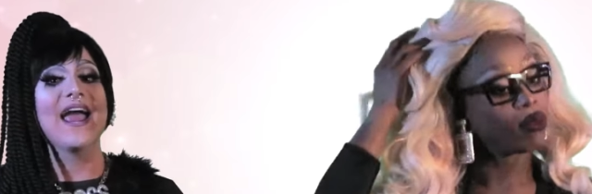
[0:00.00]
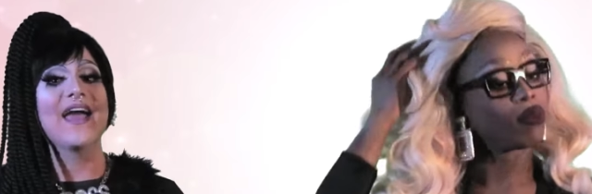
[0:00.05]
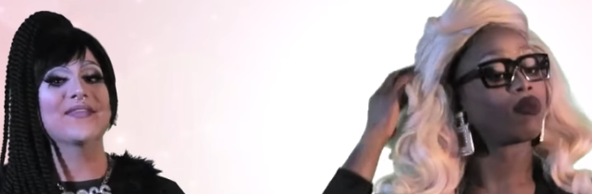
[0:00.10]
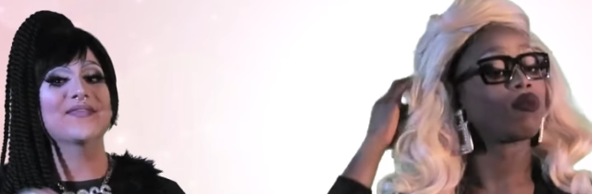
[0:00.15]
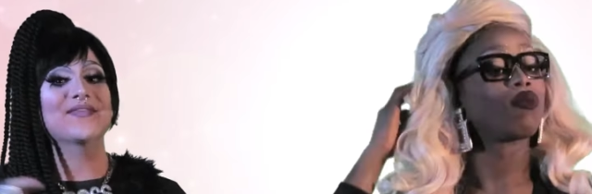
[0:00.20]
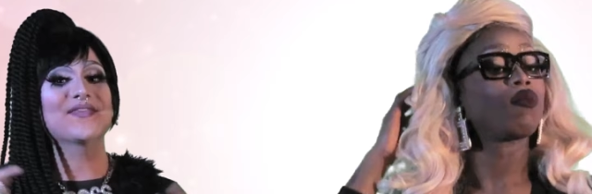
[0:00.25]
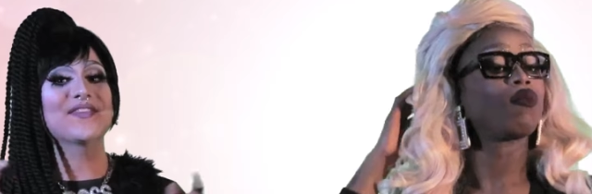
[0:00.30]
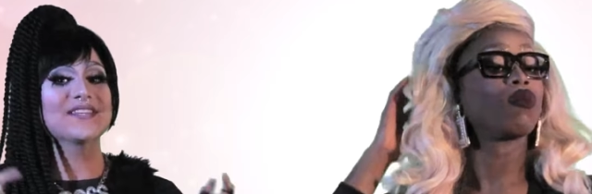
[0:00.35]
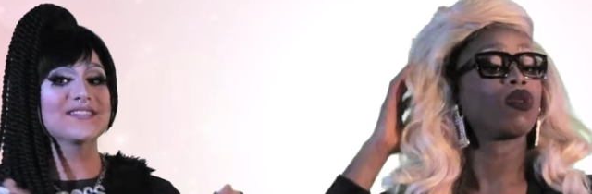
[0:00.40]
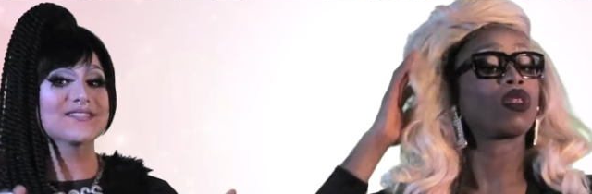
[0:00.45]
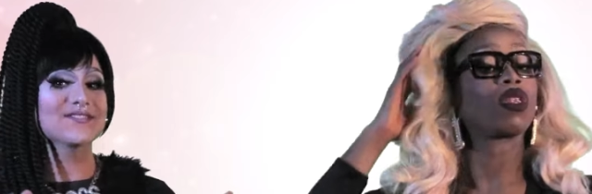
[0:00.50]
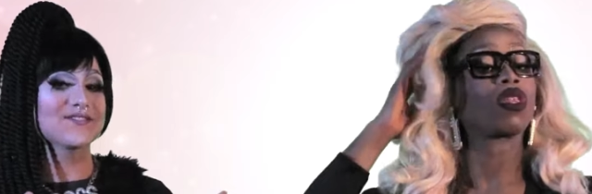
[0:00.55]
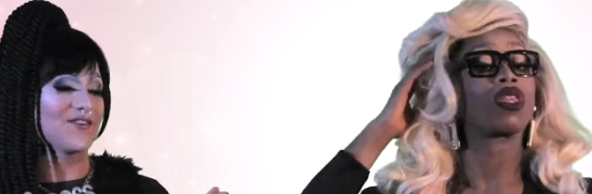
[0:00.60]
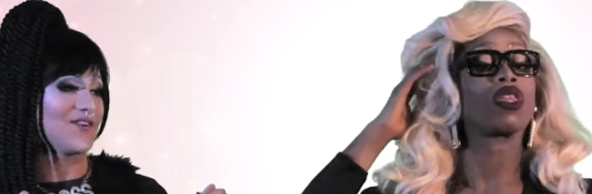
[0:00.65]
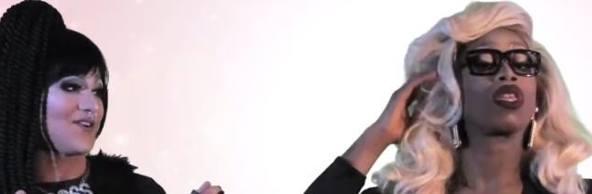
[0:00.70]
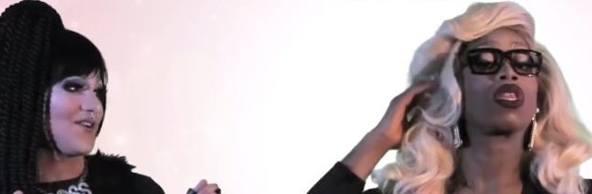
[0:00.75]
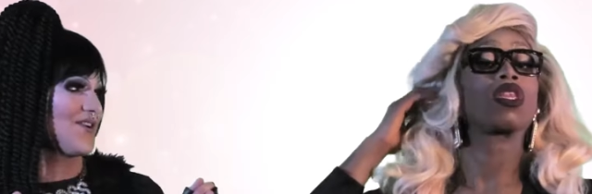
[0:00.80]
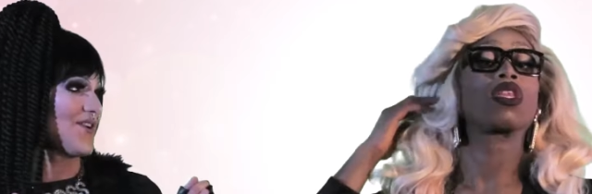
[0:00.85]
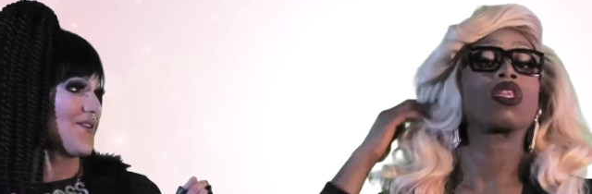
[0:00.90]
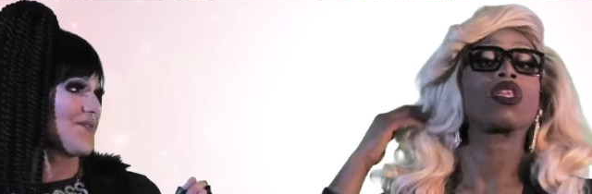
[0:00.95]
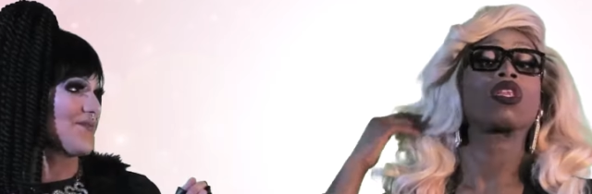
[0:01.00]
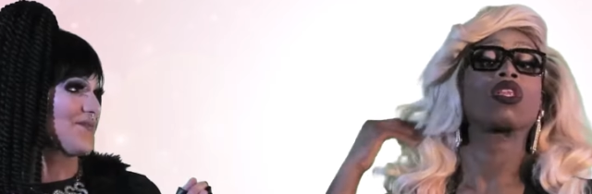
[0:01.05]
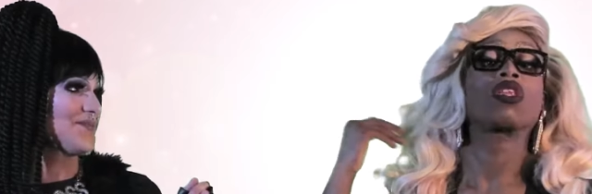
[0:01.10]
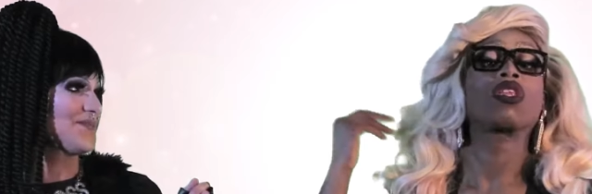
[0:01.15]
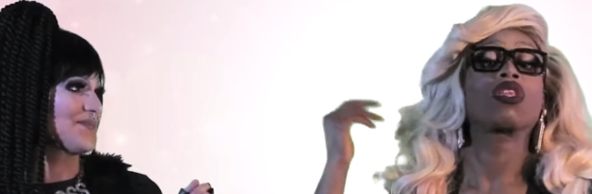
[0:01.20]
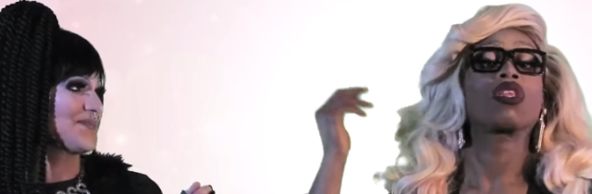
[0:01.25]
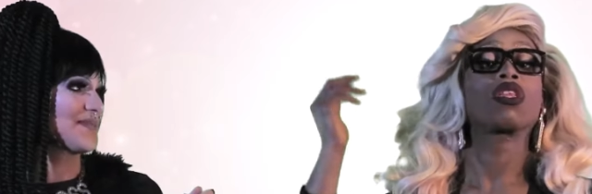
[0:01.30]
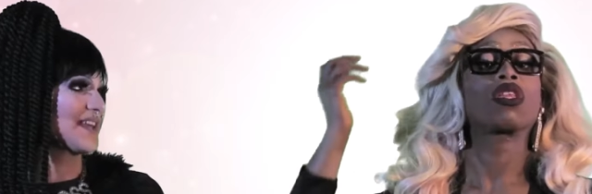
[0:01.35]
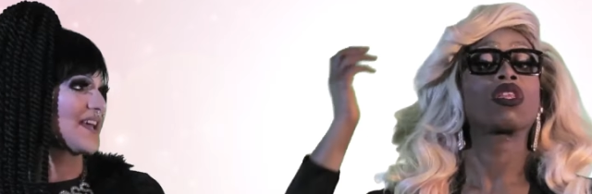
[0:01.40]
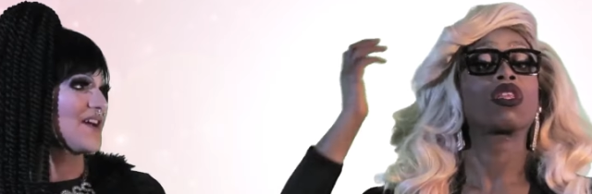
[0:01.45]
Speaker 1: And this girl,
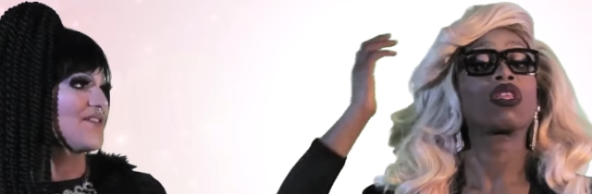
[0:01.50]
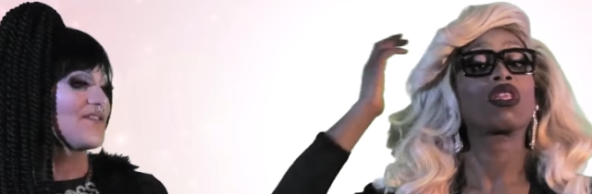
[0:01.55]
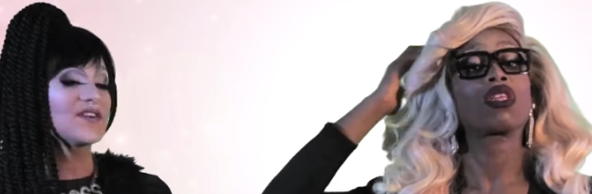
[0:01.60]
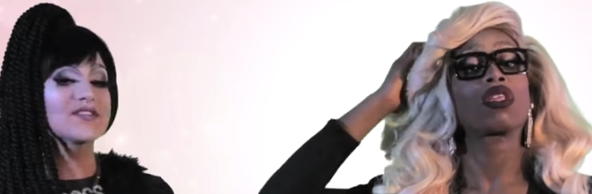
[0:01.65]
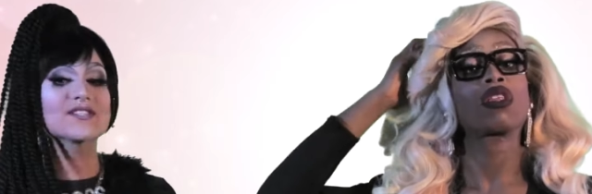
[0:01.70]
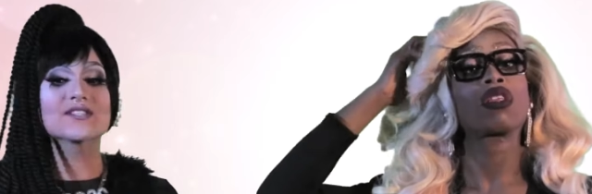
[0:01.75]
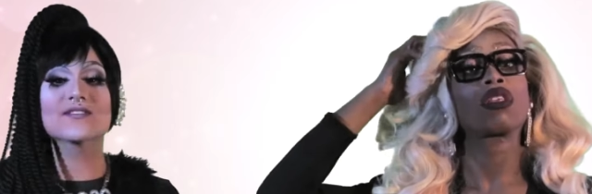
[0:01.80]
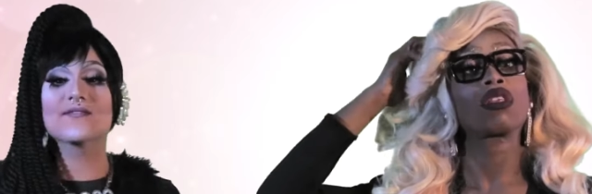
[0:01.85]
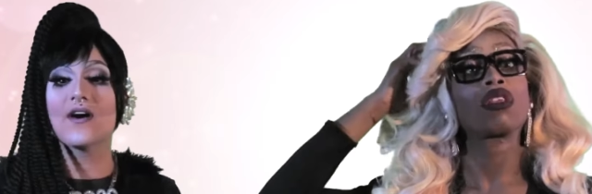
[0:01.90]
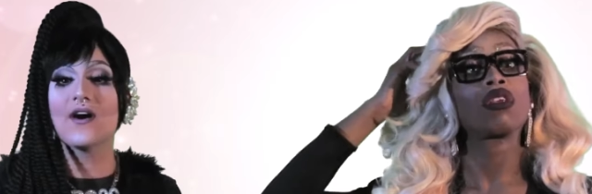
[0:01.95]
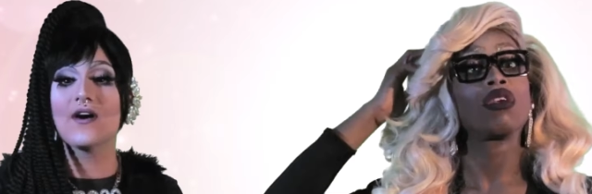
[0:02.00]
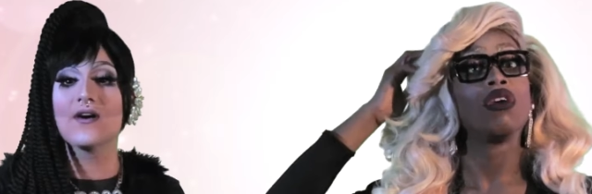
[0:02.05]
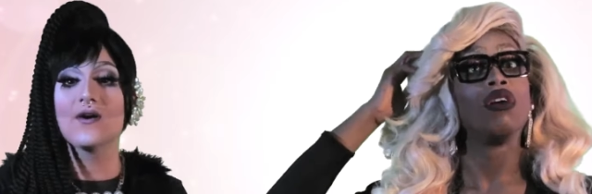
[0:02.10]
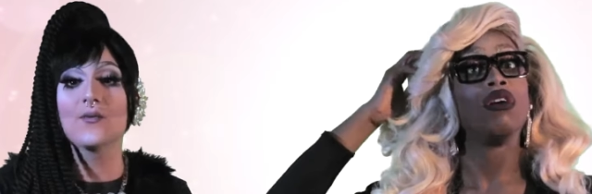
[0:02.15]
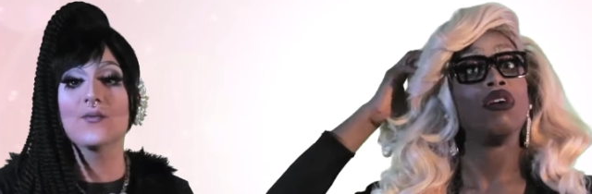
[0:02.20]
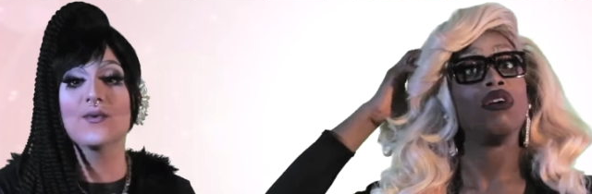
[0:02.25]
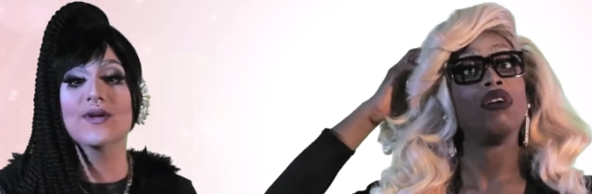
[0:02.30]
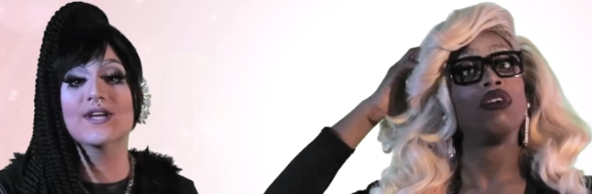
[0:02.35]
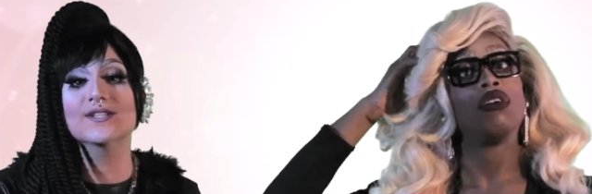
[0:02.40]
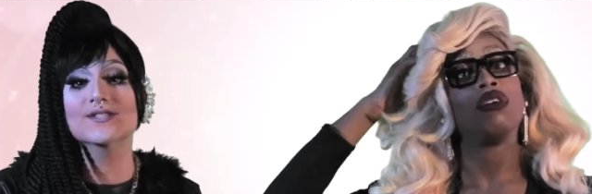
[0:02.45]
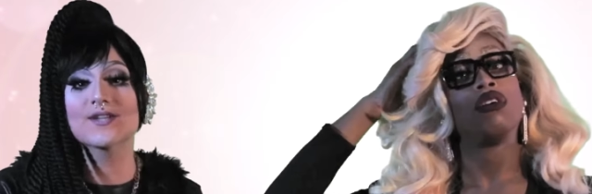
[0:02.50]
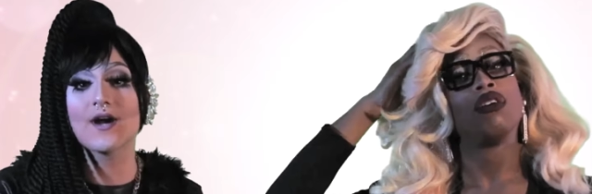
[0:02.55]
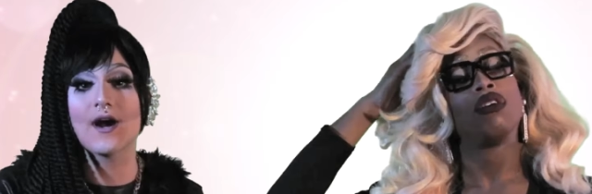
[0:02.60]
first of all, we can